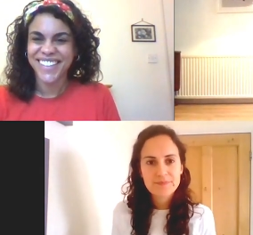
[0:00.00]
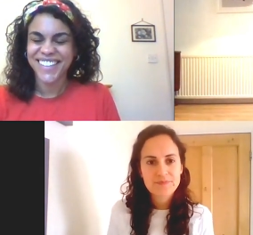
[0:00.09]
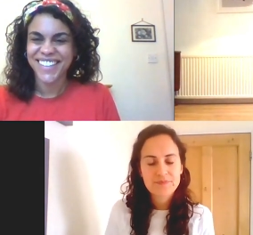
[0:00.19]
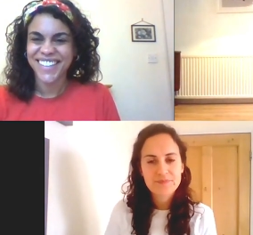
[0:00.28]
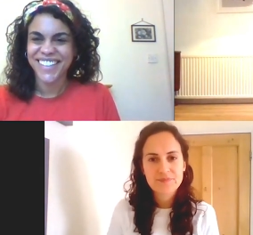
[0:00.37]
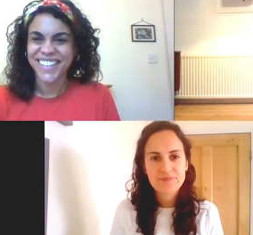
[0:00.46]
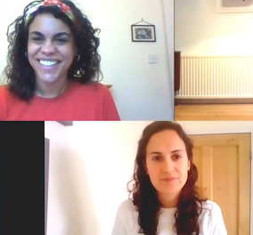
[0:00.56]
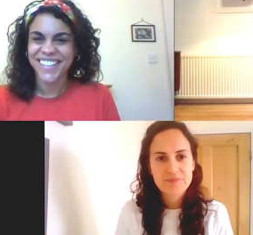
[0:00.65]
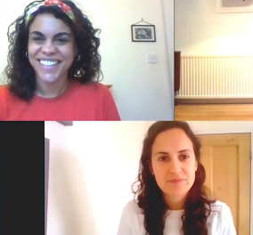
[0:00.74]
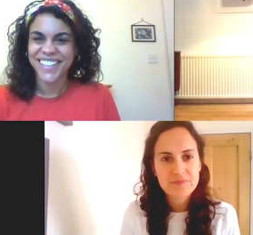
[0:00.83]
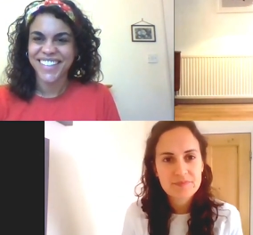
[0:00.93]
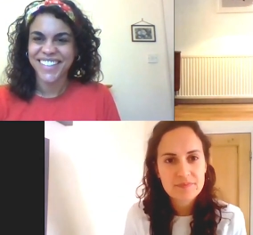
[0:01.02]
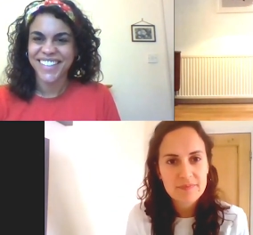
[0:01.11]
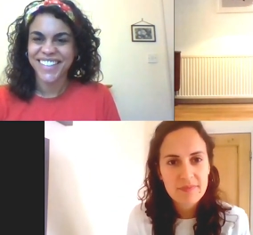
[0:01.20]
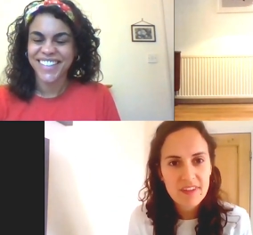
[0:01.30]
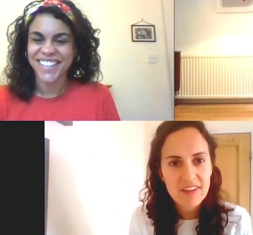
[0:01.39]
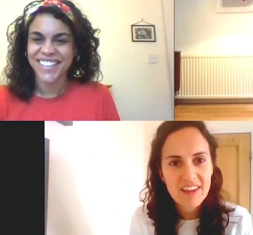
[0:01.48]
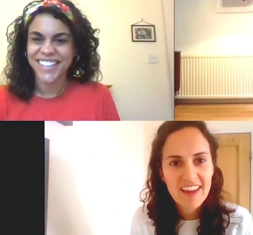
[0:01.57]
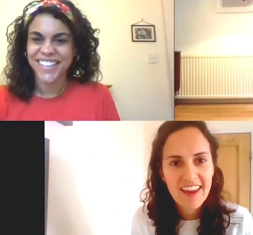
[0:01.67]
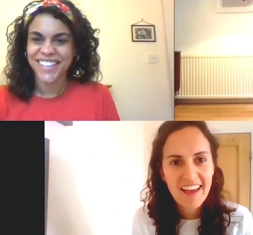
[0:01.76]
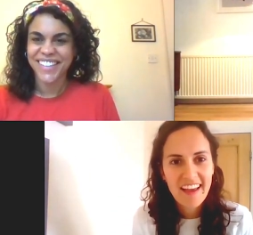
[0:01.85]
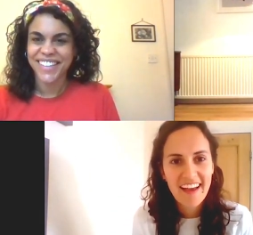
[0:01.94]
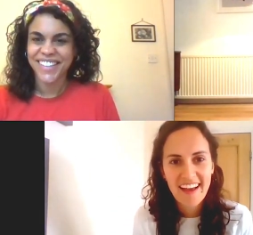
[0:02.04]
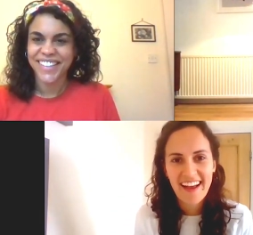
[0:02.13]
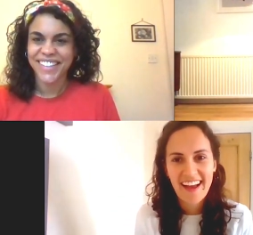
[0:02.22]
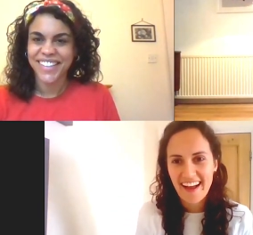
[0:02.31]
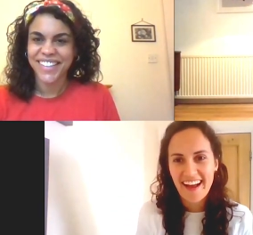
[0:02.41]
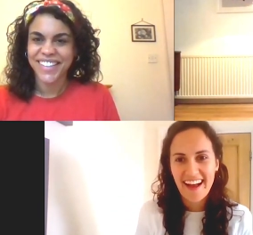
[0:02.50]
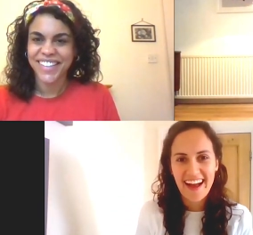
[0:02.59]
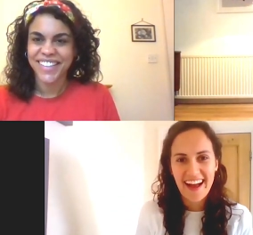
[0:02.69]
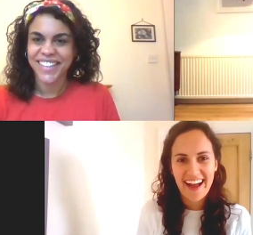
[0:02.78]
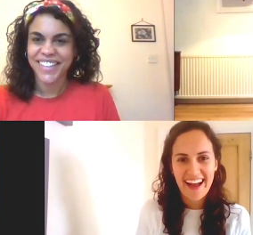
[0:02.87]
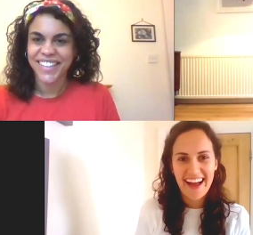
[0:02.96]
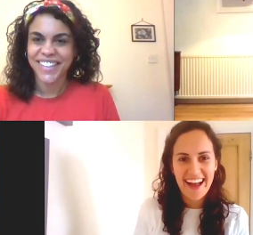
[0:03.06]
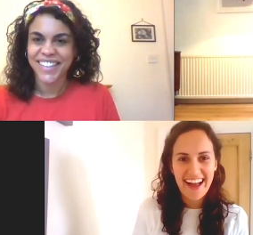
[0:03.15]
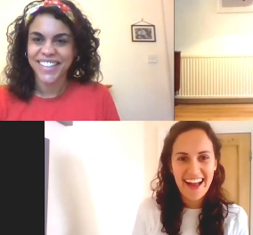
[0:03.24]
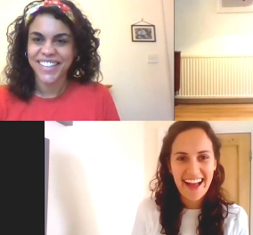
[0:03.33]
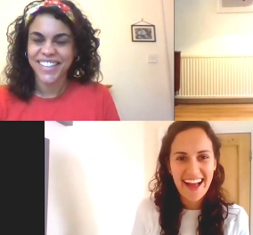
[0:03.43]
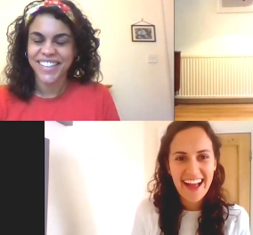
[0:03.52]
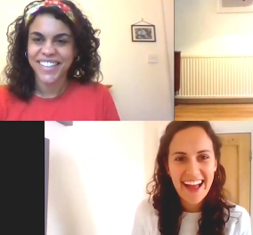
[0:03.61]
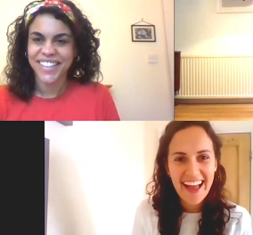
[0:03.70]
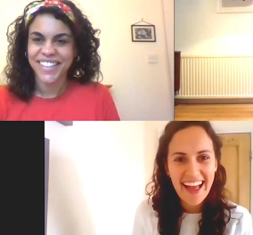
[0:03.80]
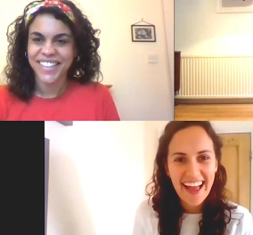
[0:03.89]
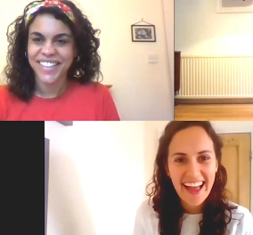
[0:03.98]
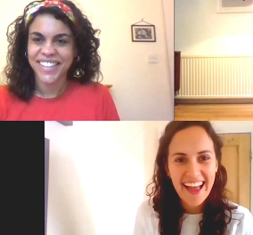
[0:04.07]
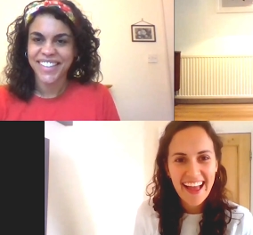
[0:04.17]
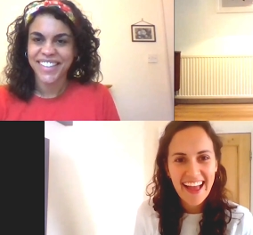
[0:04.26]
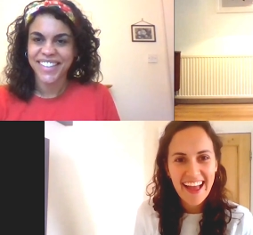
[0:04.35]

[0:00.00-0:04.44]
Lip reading: No one is speaking in this clip.